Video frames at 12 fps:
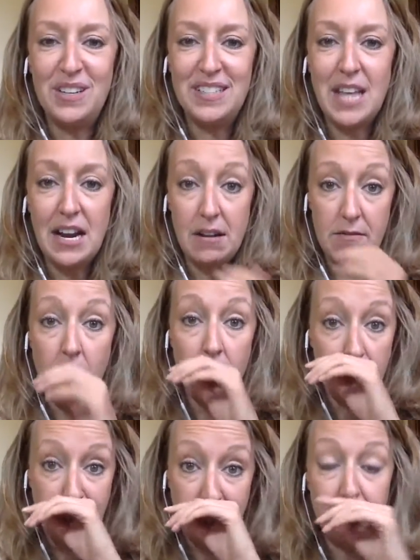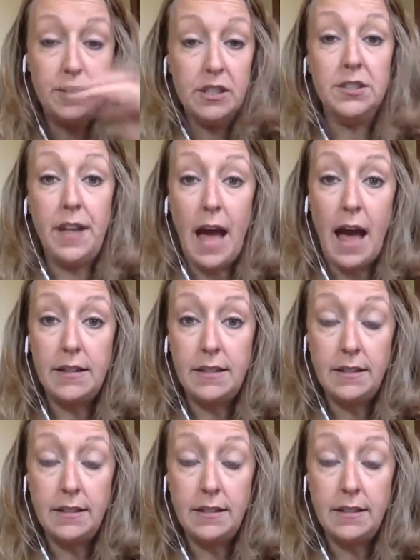is that I've already filled that.